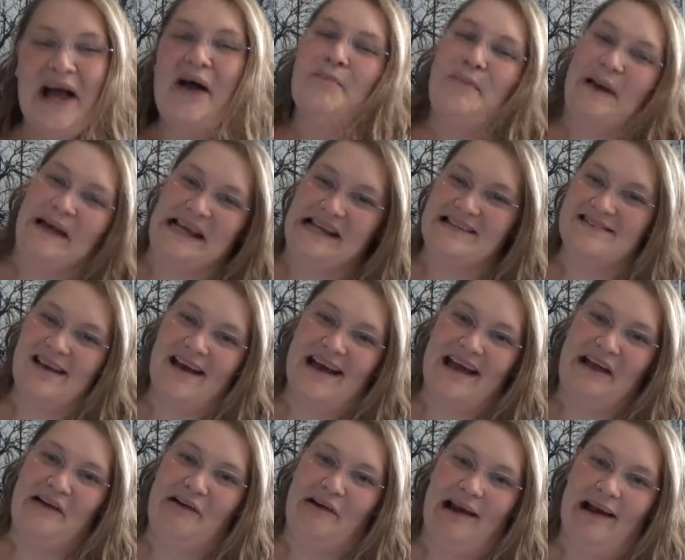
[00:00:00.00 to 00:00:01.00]
But yes, I
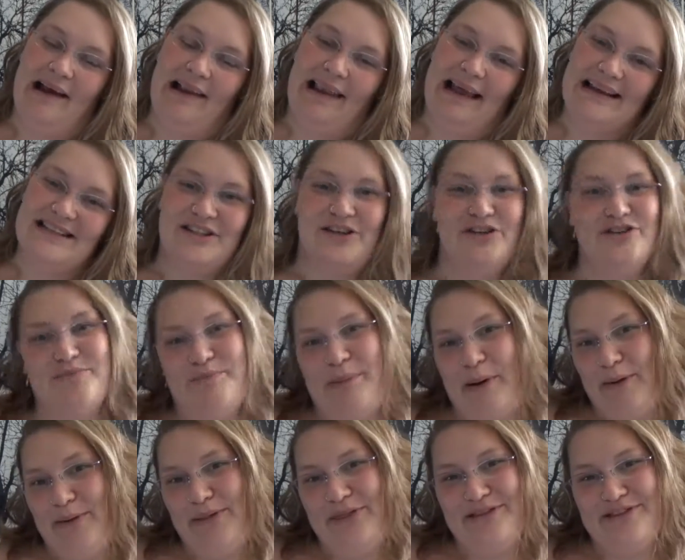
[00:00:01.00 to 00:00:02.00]
agree. I like to use
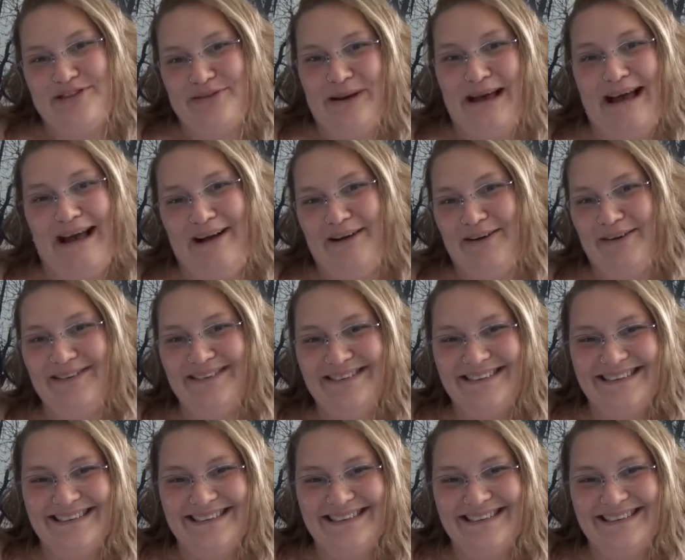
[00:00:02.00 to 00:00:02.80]
both as well.